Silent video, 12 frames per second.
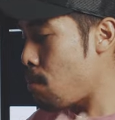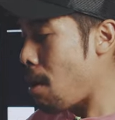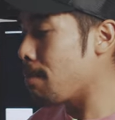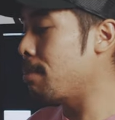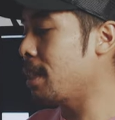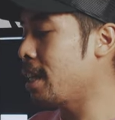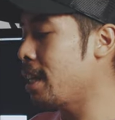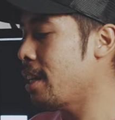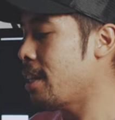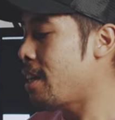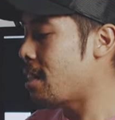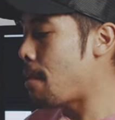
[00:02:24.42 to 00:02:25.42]
probably
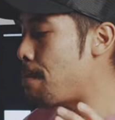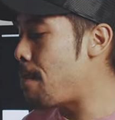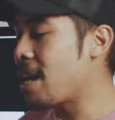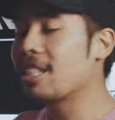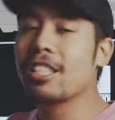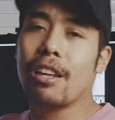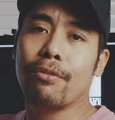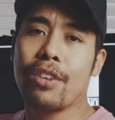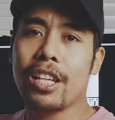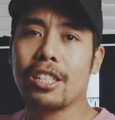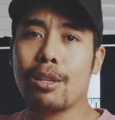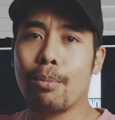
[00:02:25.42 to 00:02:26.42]
the best
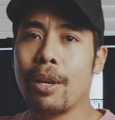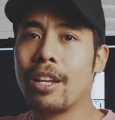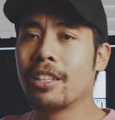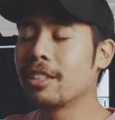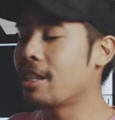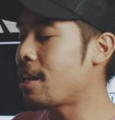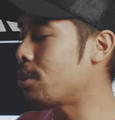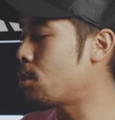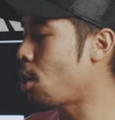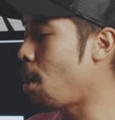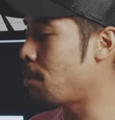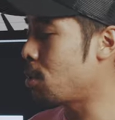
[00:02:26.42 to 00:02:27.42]
investment in
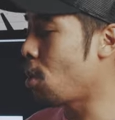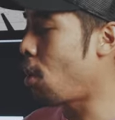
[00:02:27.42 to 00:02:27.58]
terms